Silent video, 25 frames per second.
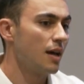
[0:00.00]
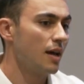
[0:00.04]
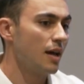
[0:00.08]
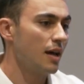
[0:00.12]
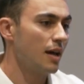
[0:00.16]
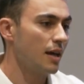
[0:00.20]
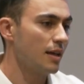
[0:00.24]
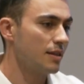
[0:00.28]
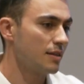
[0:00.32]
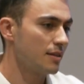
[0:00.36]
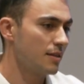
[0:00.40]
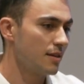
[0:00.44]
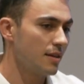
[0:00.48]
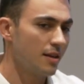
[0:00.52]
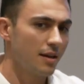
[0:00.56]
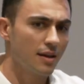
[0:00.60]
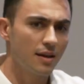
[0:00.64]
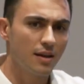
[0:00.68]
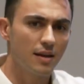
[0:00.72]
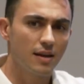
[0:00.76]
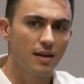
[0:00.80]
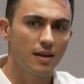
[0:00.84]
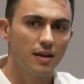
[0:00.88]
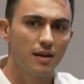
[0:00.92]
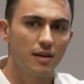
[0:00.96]
And
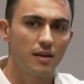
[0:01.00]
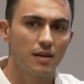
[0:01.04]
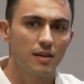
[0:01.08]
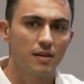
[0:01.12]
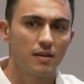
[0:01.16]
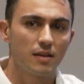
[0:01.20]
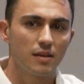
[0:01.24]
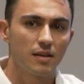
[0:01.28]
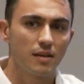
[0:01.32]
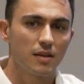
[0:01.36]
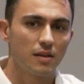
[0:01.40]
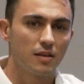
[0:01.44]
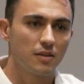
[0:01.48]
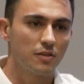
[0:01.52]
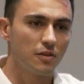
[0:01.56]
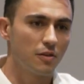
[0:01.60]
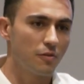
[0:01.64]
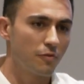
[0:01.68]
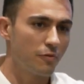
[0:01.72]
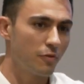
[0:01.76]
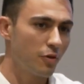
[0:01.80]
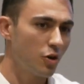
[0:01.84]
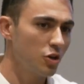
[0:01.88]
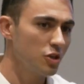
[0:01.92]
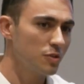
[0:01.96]
the
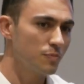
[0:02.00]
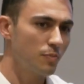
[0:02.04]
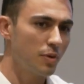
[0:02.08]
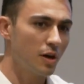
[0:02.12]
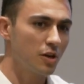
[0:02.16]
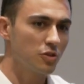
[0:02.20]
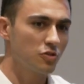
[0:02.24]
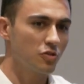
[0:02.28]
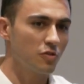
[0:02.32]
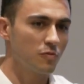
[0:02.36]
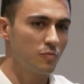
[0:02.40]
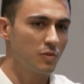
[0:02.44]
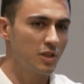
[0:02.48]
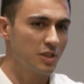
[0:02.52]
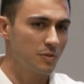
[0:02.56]
first part of my